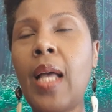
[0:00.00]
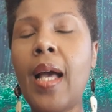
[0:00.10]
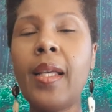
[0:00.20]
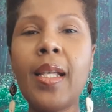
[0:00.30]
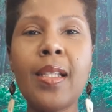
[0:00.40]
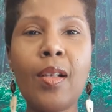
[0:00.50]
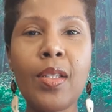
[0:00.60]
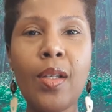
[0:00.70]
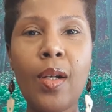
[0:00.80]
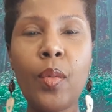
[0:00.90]
I guess I'll
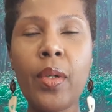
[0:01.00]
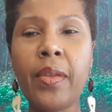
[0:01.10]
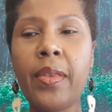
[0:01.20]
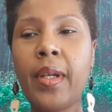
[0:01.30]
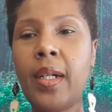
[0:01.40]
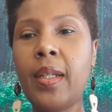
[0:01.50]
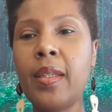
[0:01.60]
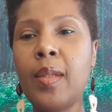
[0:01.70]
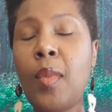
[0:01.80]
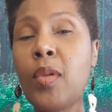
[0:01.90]
start with uh,
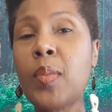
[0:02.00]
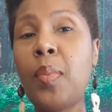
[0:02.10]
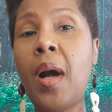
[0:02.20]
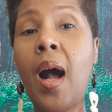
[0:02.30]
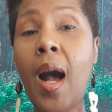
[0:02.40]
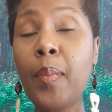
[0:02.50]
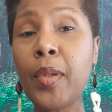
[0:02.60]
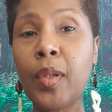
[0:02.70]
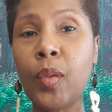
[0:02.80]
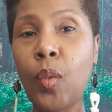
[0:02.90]
the most
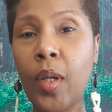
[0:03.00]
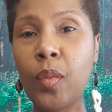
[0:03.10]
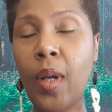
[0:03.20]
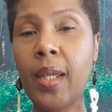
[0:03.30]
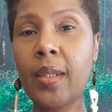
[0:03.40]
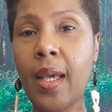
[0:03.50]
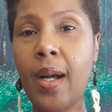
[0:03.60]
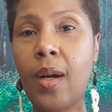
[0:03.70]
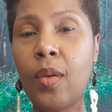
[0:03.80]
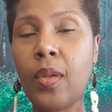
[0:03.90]
popular one right
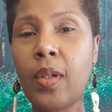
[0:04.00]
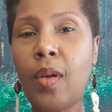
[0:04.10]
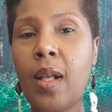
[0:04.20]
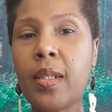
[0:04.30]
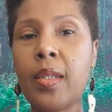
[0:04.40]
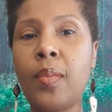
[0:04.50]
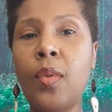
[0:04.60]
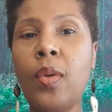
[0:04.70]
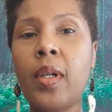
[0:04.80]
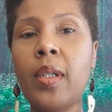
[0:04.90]
now across the
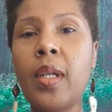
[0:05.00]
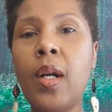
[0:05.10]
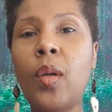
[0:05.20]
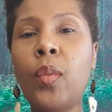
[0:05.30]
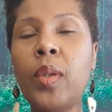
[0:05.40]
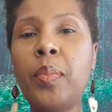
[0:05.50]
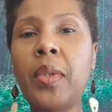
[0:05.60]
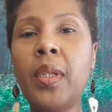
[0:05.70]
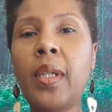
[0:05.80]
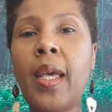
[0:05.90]
board would
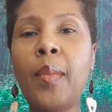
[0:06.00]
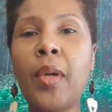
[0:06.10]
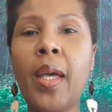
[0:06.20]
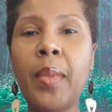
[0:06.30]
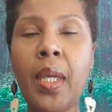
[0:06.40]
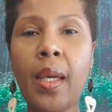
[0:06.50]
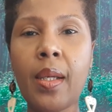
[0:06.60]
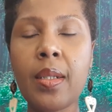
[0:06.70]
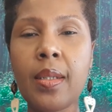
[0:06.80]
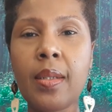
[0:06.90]
be Abraham
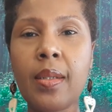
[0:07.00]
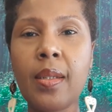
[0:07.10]
Hicks,